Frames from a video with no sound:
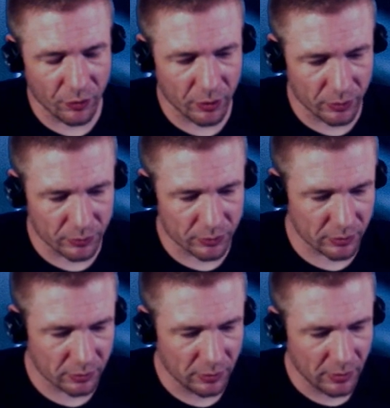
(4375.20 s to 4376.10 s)
those,
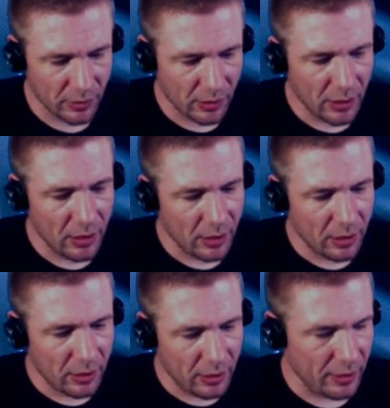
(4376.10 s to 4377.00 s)
and
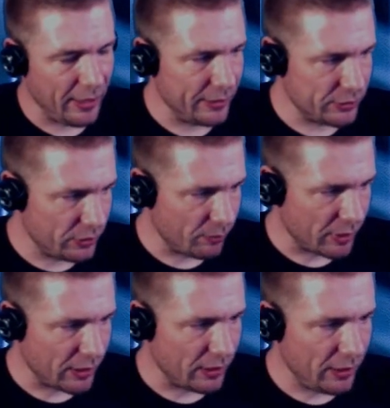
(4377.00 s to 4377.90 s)

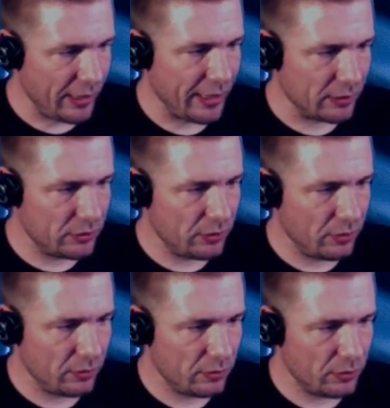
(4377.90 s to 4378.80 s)
HDMI, yeah,
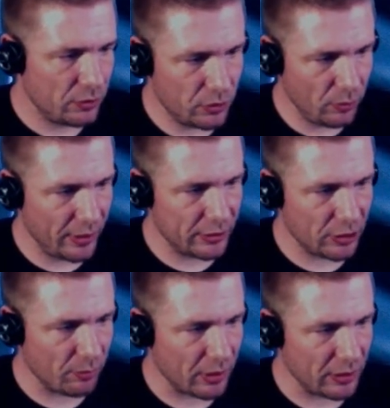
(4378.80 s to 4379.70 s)
two
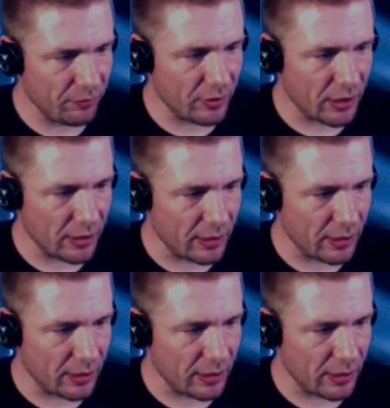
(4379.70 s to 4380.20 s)
HDMI DVI